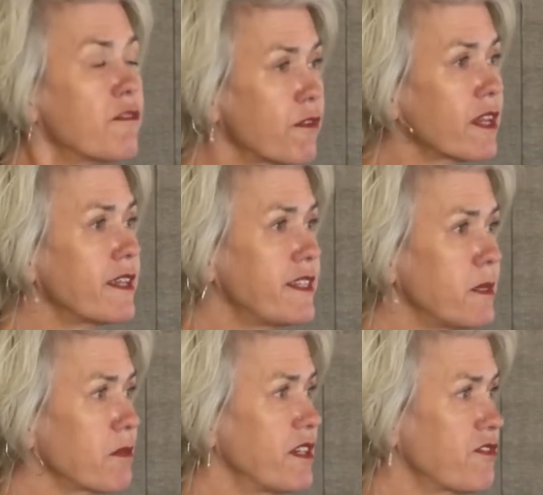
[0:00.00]
really
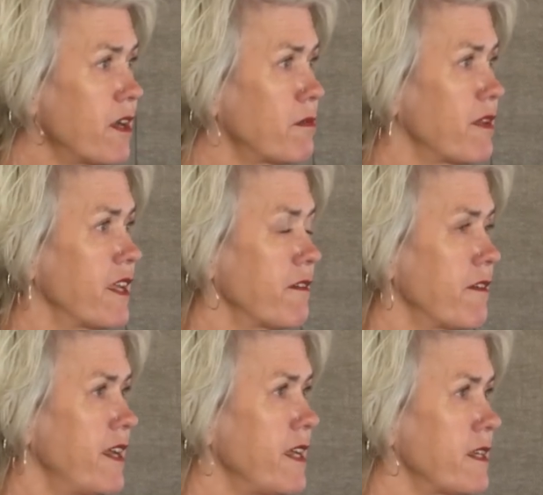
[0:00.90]
deeply troubling,
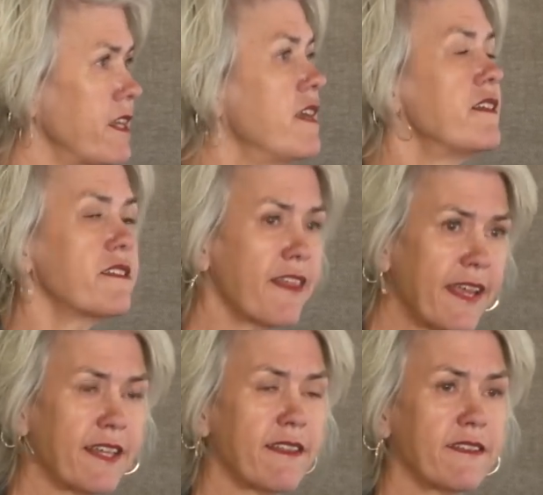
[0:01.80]
right? So they
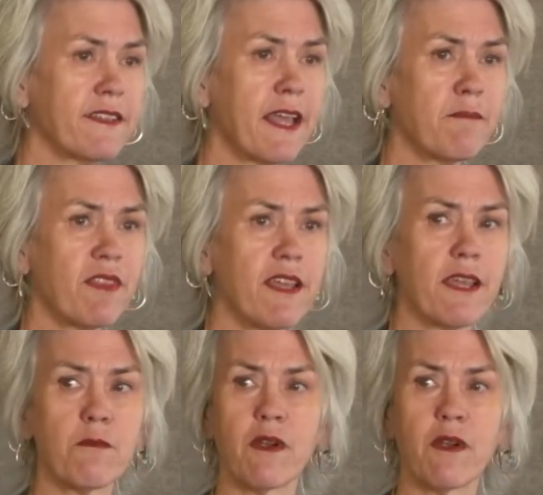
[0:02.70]
did the same thing